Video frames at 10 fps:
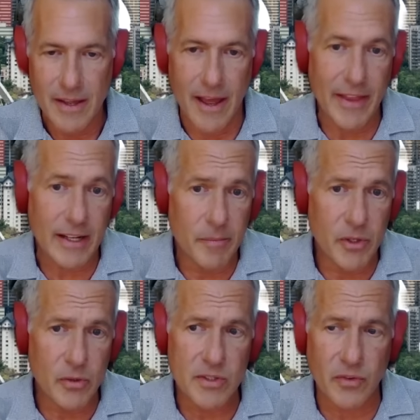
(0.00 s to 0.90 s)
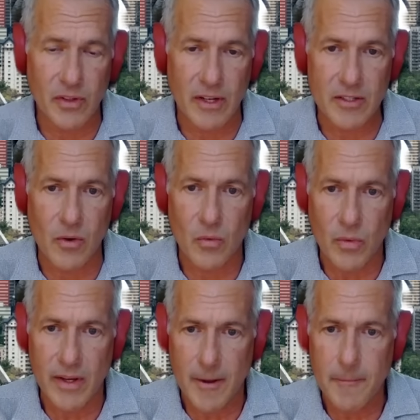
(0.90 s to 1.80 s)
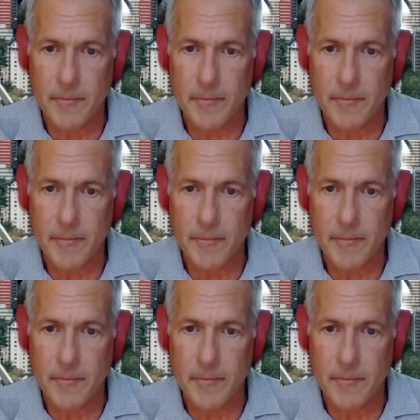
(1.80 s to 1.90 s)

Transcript: And that can be useful in its own way.